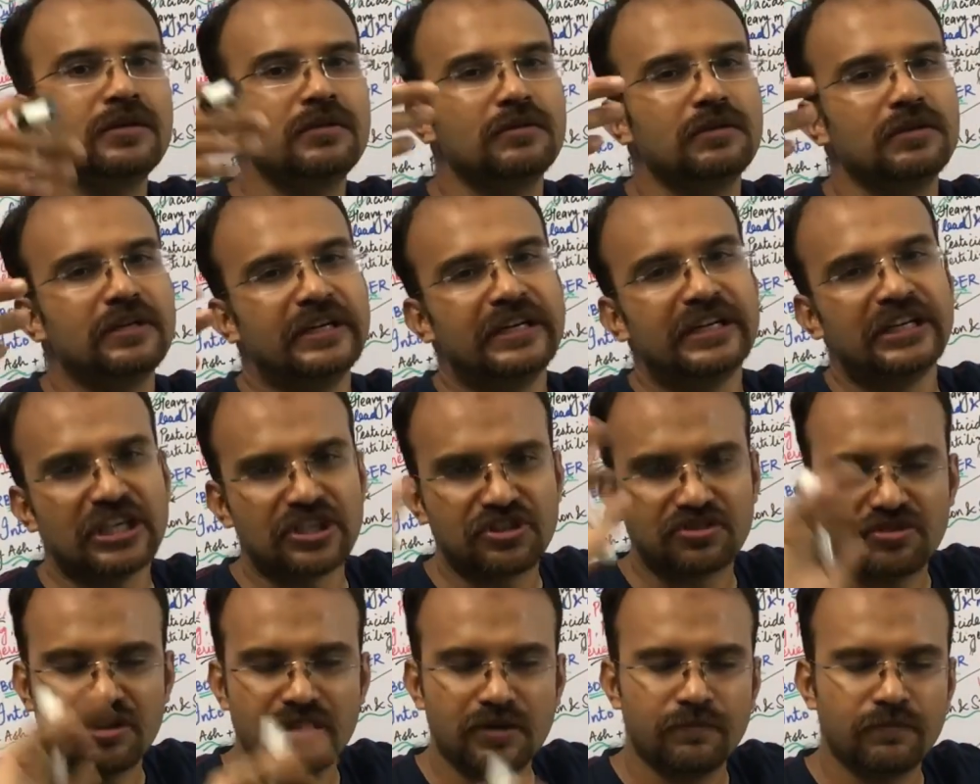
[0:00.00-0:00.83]

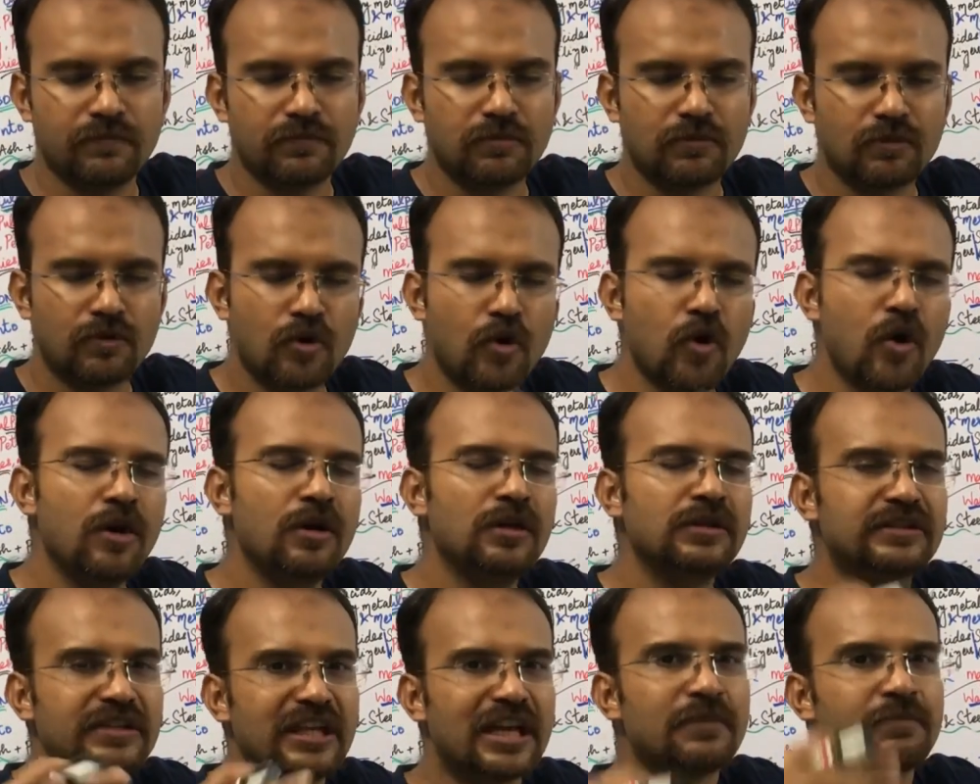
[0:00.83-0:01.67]
industry, coal
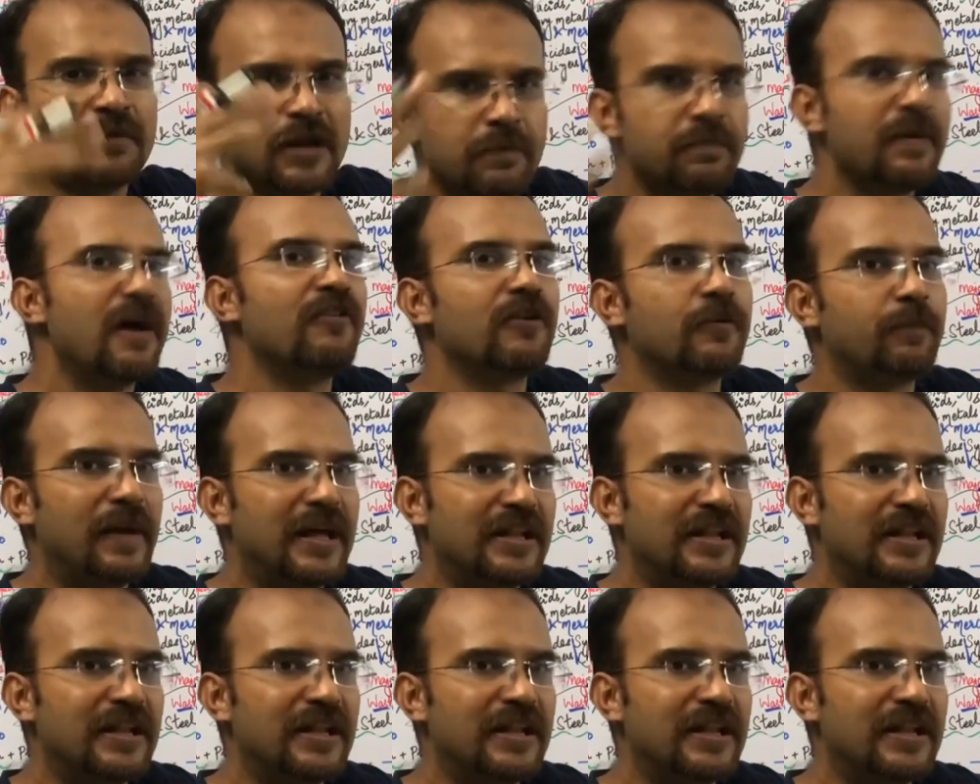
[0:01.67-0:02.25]
thermal power